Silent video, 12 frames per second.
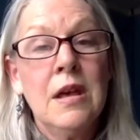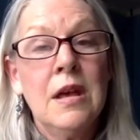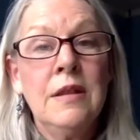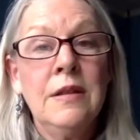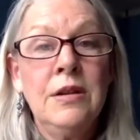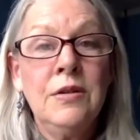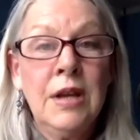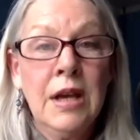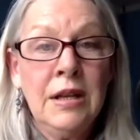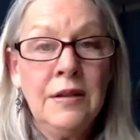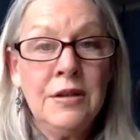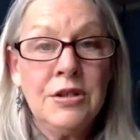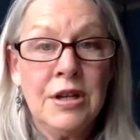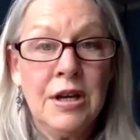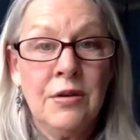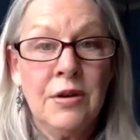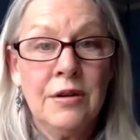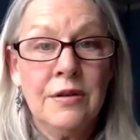And then you get in the
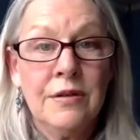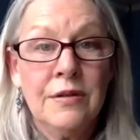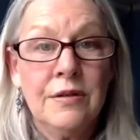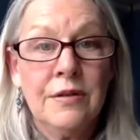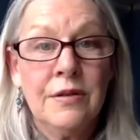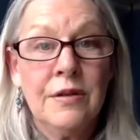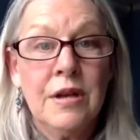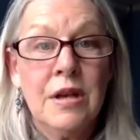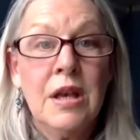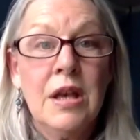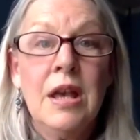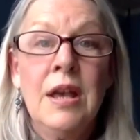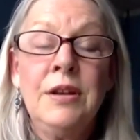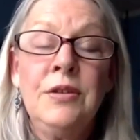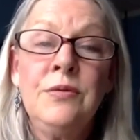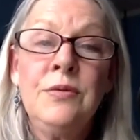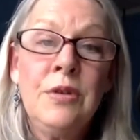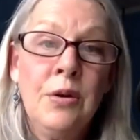shower and
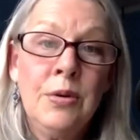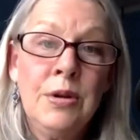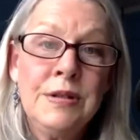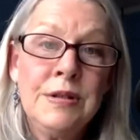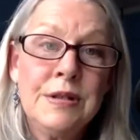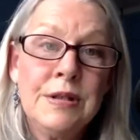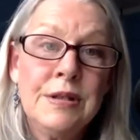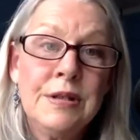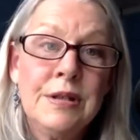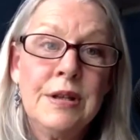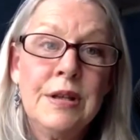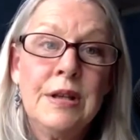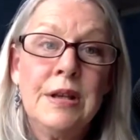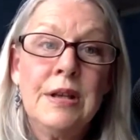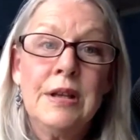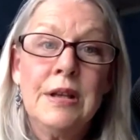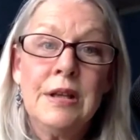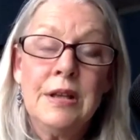you notice
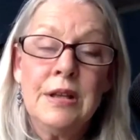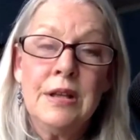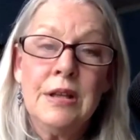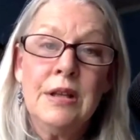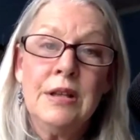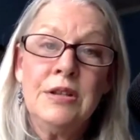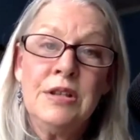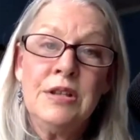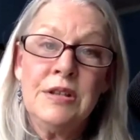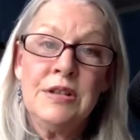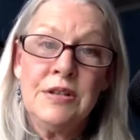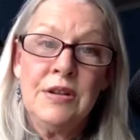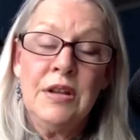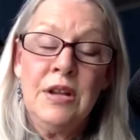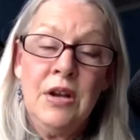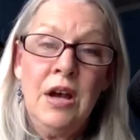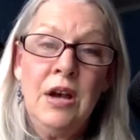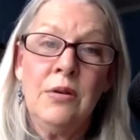just
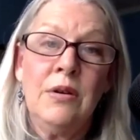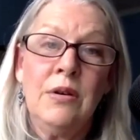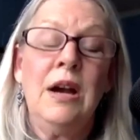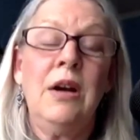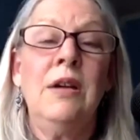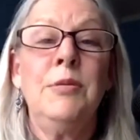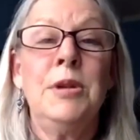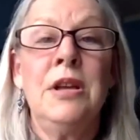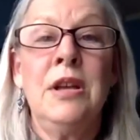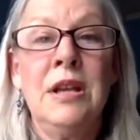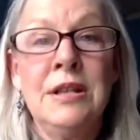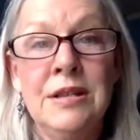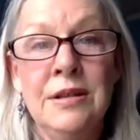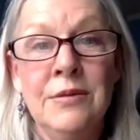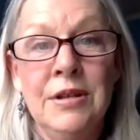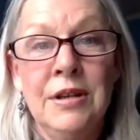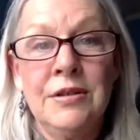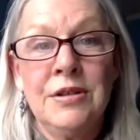how everybody instantly when
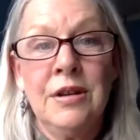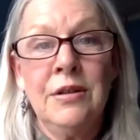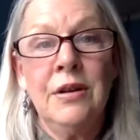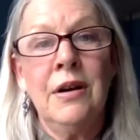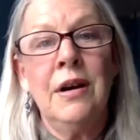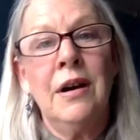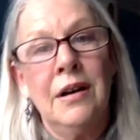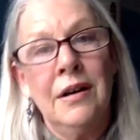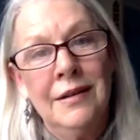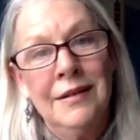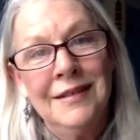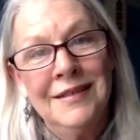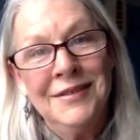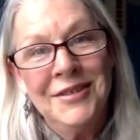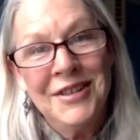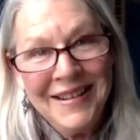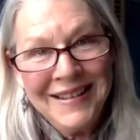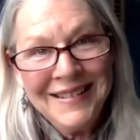you get in the shower, they go,
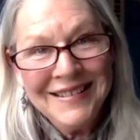right?